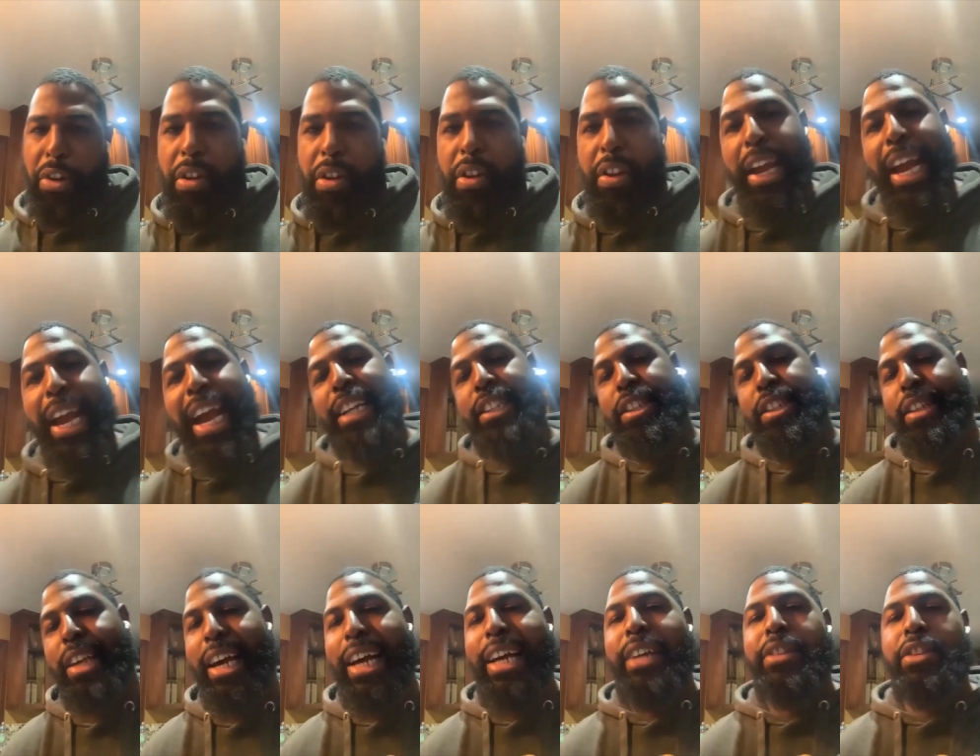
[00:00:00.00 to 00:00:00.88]
So it
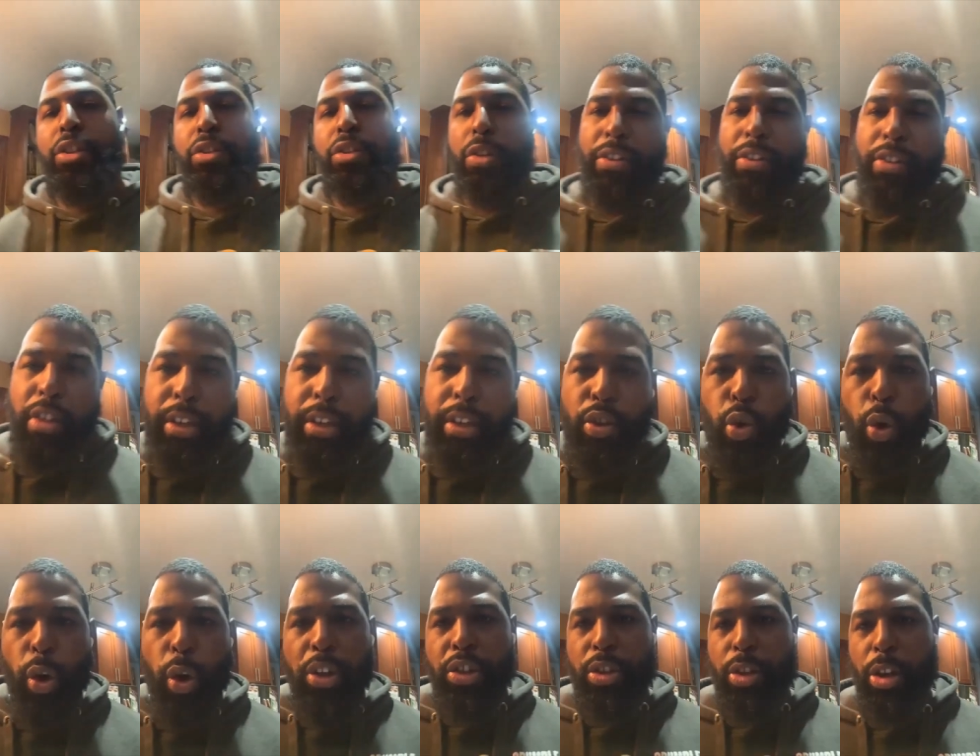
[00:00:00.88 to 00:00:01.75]
adds eh, so the, the
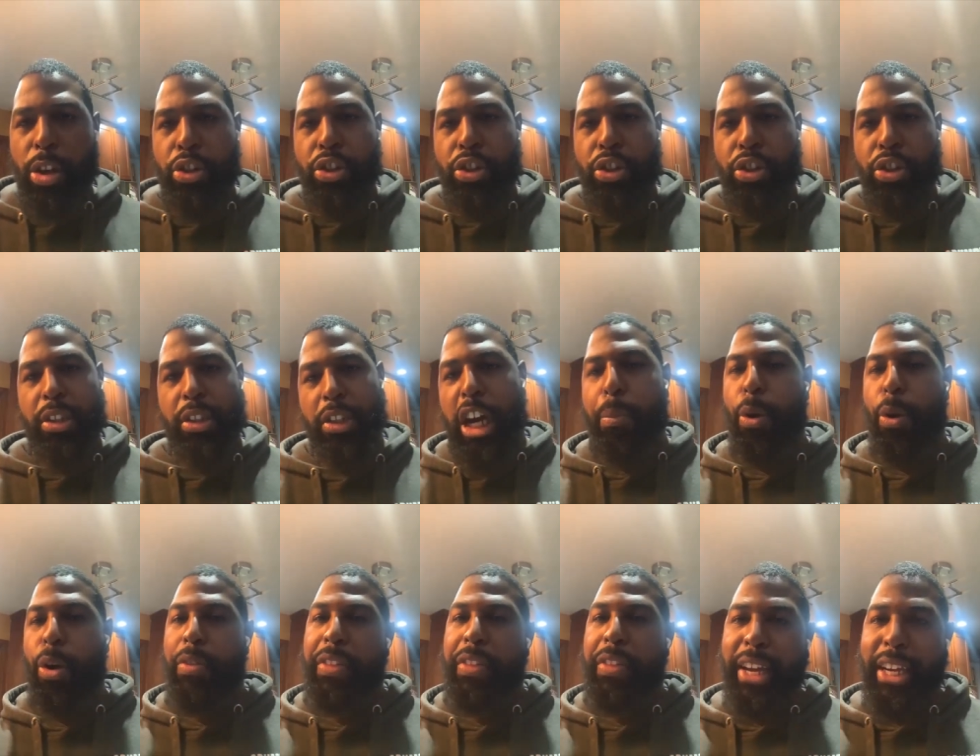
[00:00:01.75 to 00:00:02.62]
cornstarch does a
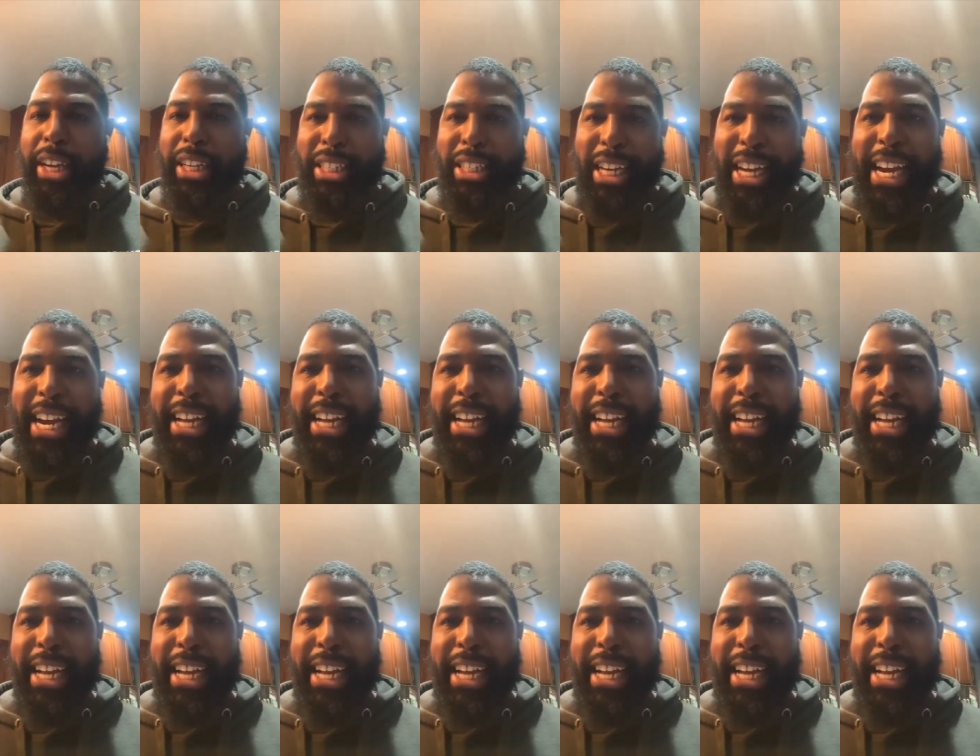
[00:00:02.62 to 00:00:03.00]
couple of things.